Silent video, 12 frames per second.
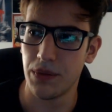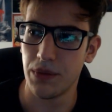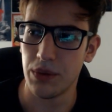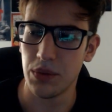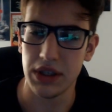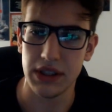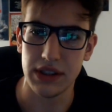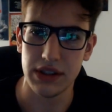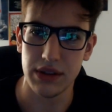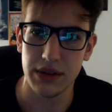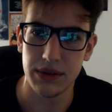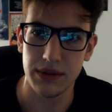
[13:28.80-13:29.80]
were
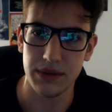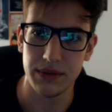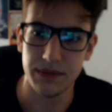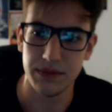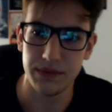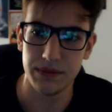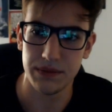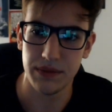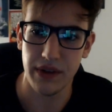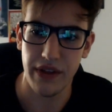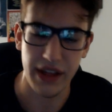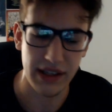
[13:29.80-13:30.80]

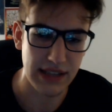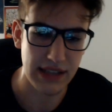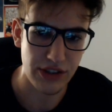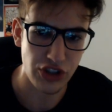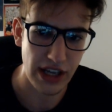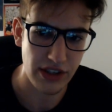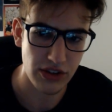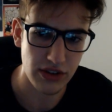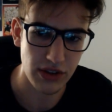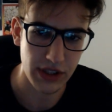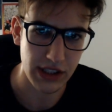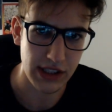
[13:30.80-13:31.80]
things that changed
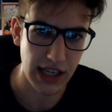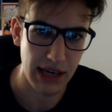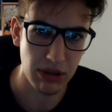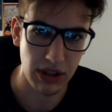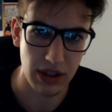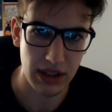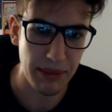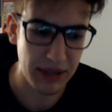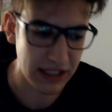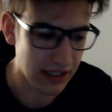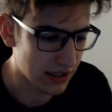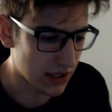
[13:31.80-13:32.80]
during the time, a lot. I
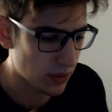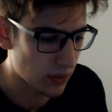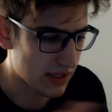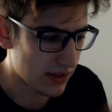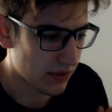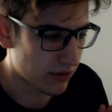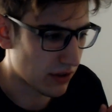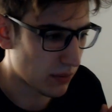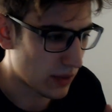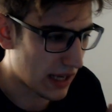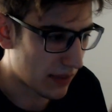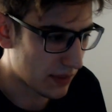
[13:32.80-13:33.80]
mean, this was
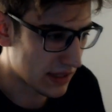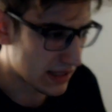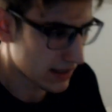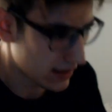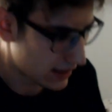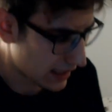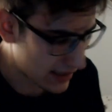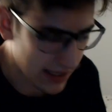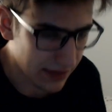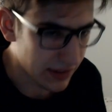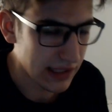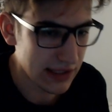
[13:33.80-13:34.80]
from when I was
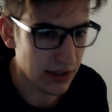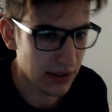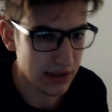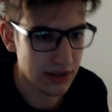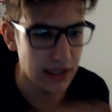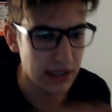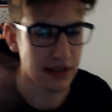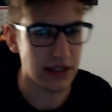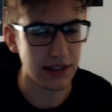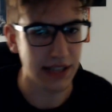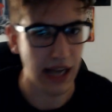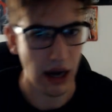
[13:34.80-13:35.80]
6-7 years old
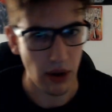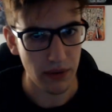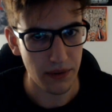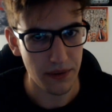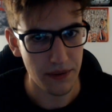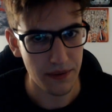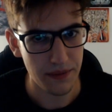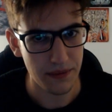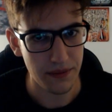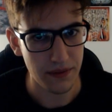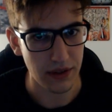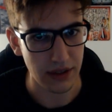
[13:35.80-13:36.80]
until now.
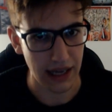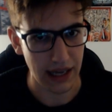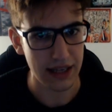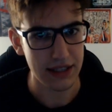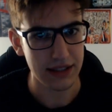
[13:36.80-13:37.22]
Okay,